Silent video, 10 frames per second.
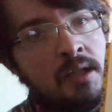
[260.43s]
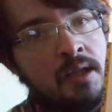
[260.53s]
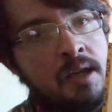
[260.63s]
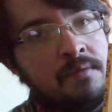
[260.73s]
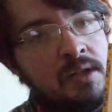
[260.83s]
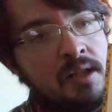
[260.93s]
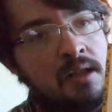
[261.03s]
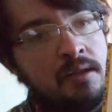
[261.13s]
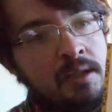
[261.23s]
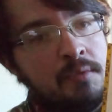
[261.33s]

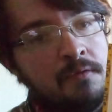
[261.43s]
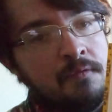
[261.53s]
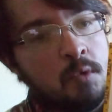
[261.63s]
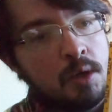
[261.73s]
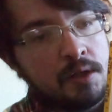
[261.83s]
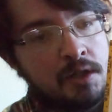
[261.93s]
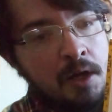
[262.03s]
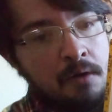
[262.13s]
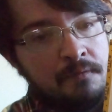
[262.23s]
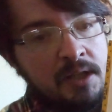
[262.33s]
evidently before
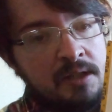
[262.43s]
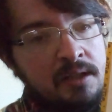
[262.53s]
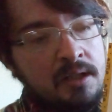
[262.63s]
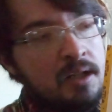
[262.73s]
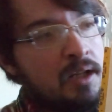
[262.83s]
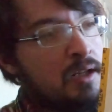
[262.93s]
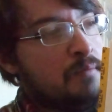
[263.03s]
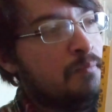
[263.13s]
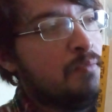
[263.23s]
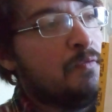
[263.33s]
COVID
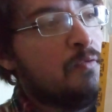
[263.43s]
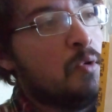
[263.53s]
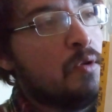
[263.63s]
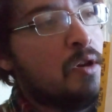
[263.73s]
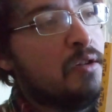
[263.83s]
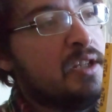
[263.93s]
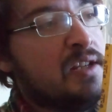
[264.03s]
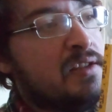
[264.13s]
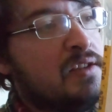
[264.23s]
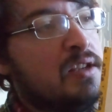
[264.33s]
and before all
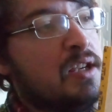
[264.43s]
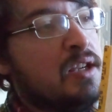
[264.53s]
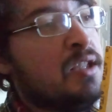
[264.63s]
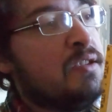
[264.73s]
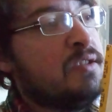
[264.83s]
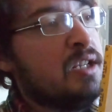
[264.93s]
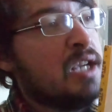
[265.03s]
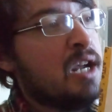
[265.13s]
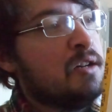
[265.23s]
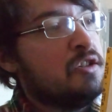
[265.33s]
these
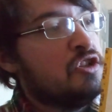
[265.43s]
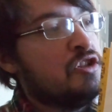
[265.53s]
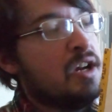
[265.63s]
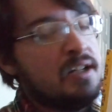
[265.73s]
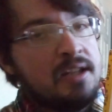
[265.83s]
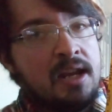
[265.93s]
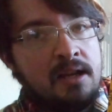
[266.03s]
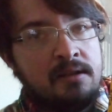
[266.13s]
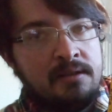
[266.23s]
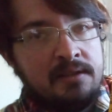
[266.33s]
theater
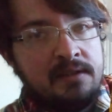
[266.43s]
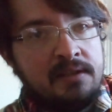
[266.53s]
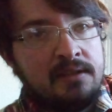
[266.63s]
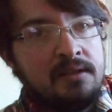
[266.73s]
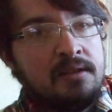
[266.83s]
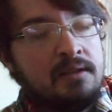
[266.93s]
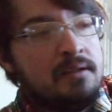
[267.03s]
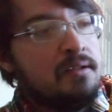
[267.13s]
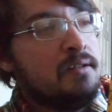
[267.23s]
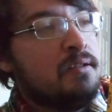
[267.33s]
shutdowns.
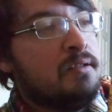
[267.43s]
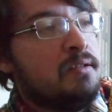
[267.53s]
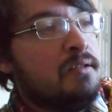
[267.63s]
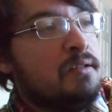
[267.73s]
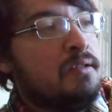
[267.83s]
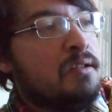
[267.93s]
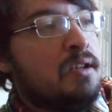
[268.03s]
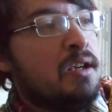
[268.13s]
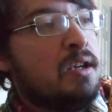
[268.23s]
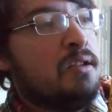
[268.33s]

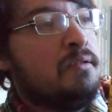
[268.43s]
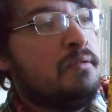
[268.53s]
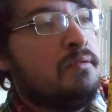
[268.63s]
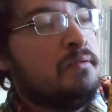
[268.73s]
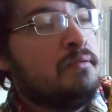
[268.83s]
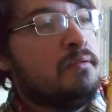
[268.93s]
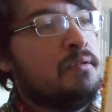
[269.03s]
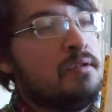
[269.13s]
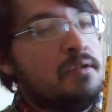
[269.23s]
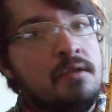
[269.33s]
And
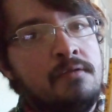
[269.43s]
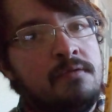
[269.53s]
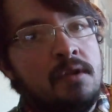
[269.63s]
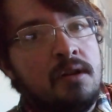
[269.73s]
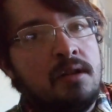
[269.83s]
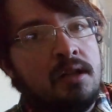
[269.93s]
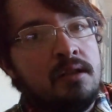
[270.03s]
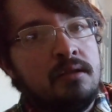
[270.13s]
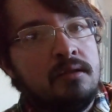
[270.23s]
so far, a